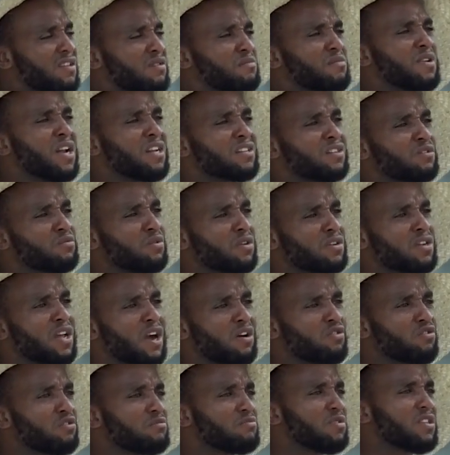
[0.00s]
Bless him one day,
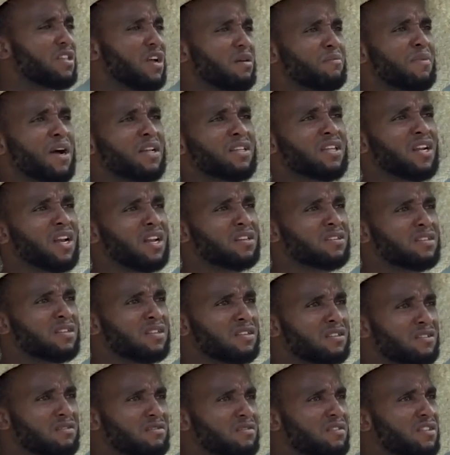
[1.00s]
I'll go meet her mother and
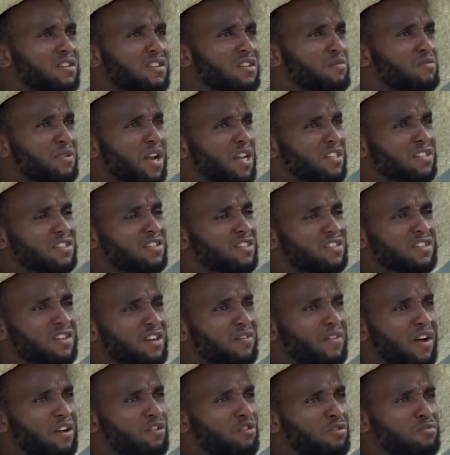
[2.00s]
say, bless him, she
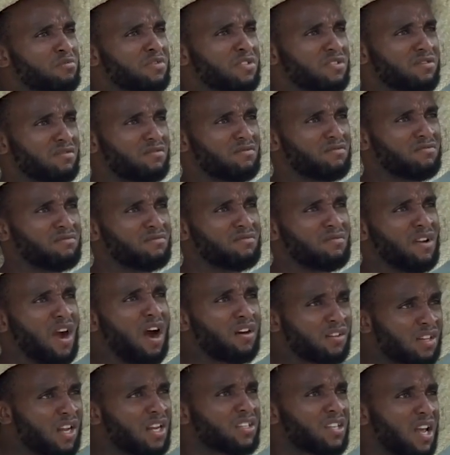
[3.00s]
never know me.
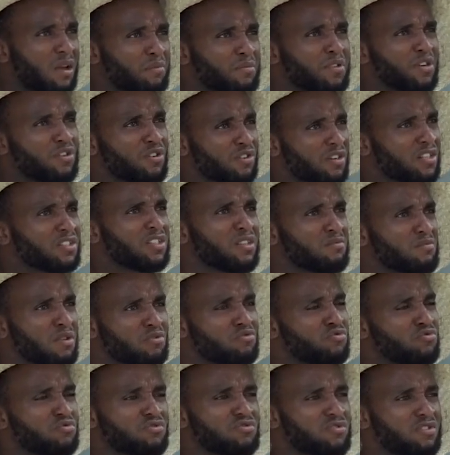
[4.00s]
I'll tell her, be the connected
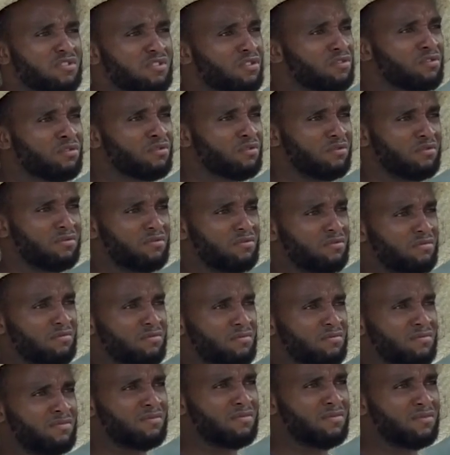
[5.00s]
because she don't know.
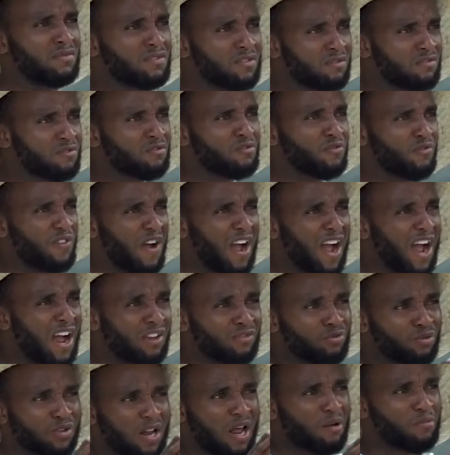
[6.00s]
If I
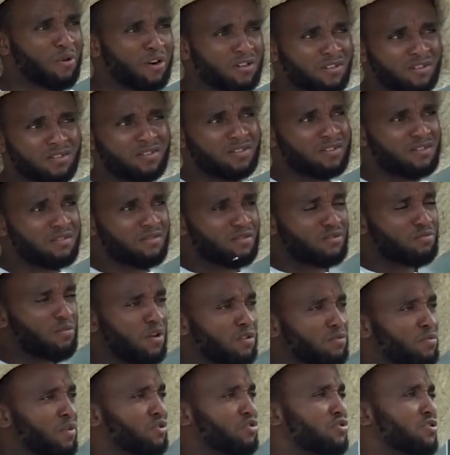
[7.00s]
handle them, all these
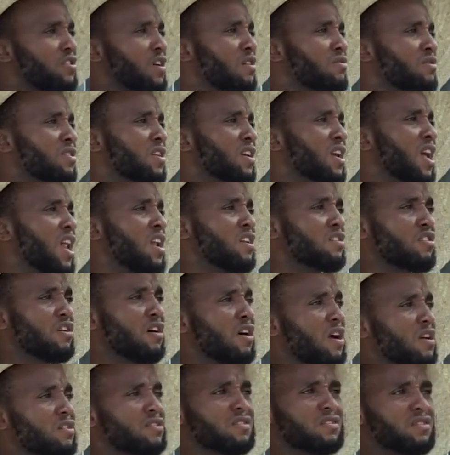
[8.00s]
small, small children with the carry
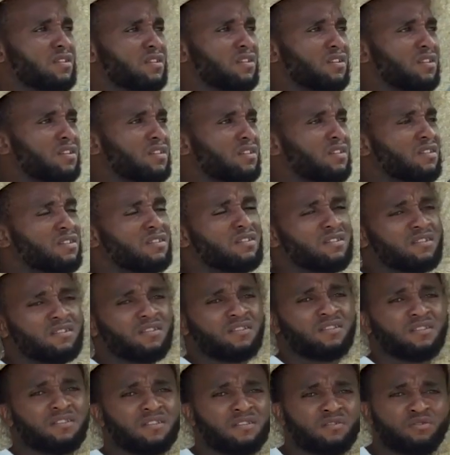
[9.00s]
come house,
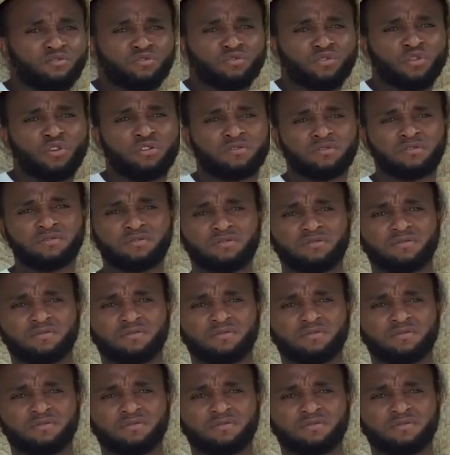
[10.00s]
they will run.